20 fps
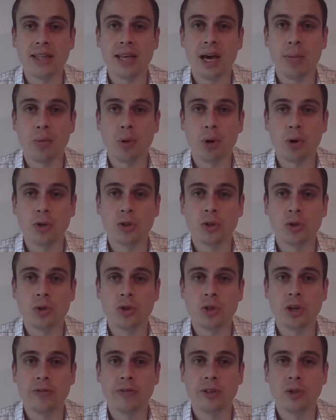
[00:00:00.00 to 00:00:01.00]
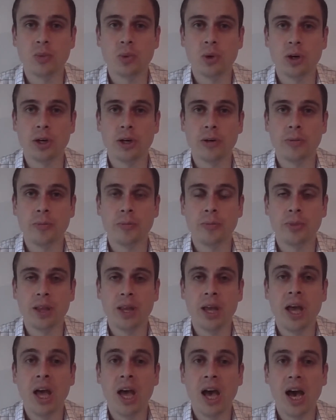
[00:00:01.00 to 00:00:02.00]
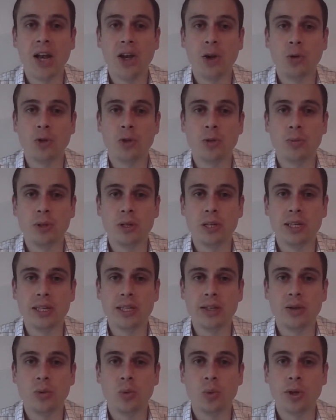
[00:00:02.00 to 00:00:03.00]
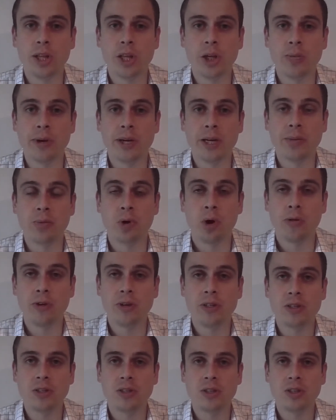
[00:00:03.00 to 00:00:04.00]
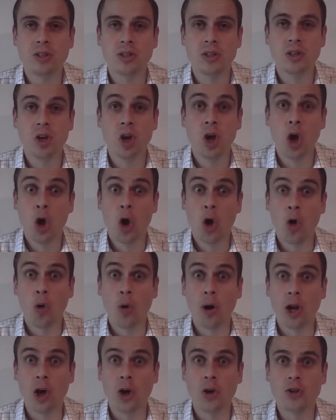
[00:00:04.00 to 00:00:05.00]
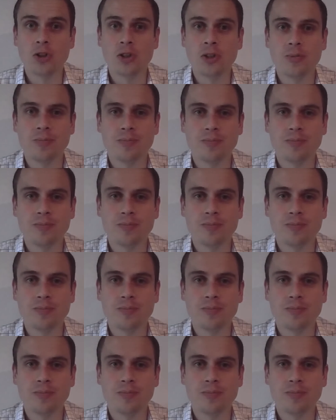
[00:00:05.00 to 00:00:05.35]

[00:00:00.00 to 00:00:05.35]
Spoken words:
that product or service were, and ultimately whether you made a profit or a loss.